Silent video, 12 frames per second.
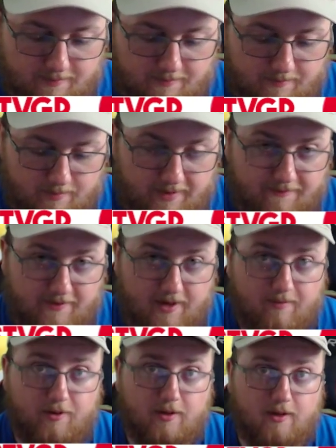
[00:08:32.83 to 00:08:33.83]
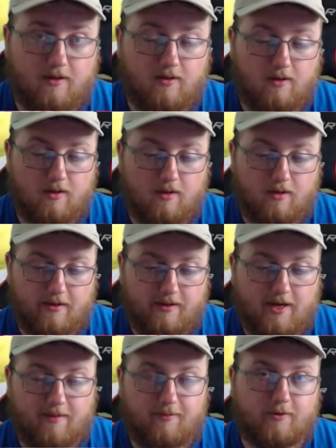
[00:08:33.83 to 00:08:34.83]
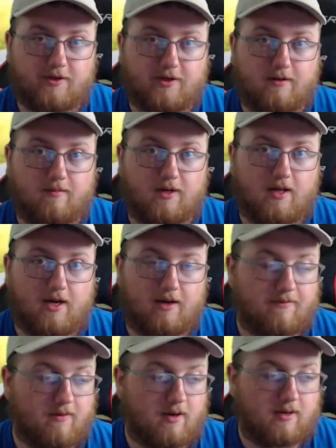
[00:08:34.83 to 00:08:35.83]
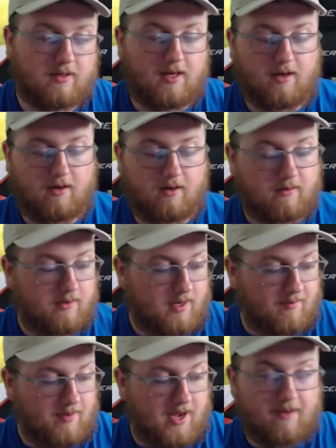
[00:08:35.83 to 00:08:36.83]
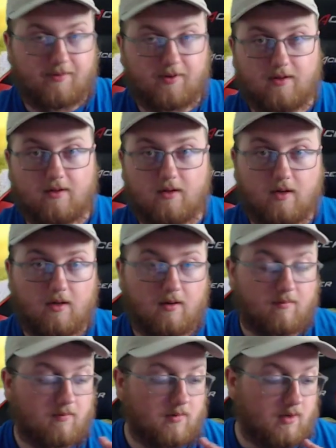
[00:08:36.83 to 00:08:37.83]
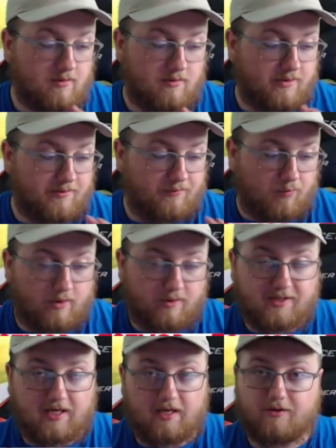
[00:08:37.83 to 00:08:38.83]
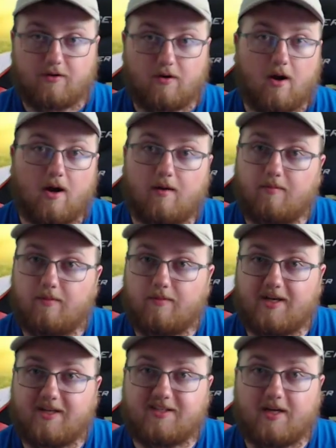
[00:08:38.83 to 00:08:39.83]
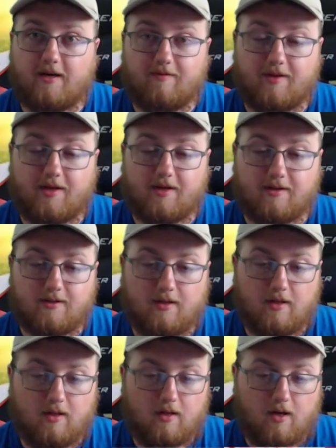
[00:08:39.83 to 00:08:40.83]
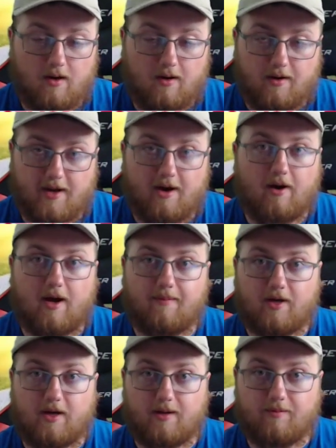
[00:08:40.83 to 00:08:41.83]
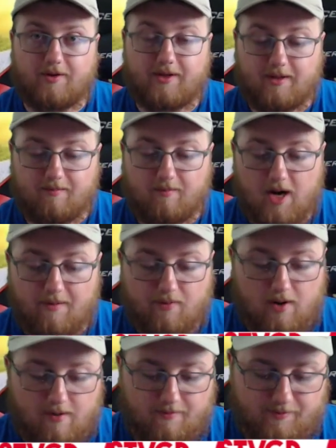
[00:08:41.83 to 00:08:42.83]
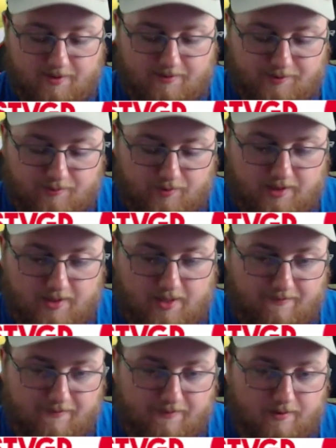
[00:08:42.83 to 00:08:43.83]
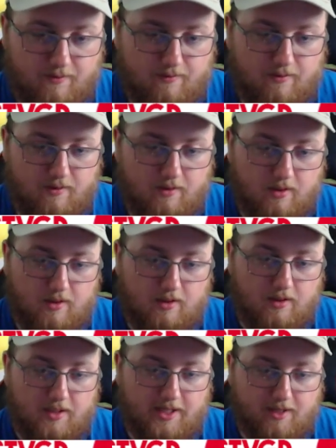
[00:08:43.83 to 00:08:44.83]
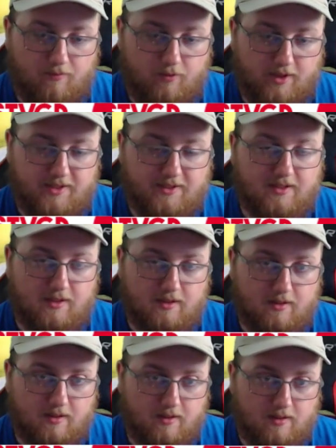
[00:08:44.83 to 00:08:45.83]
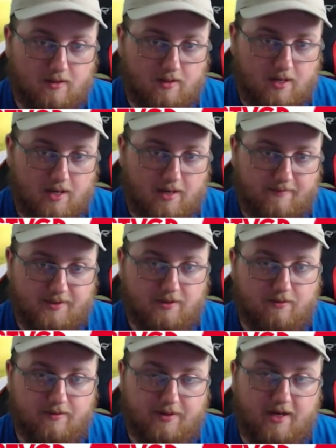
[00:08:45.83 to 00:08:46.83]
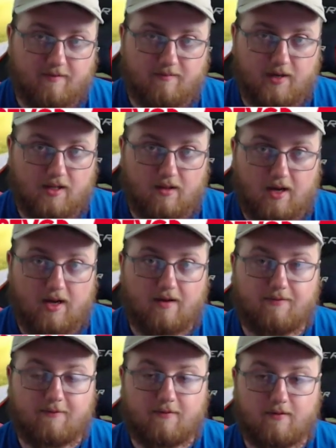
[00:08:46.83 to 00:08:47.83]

my family, that portion of my life locked down. I'm happy. The words can't describe that side of things on how happy I am with that. My problem comes with I feel like I'm wasting every single day of my life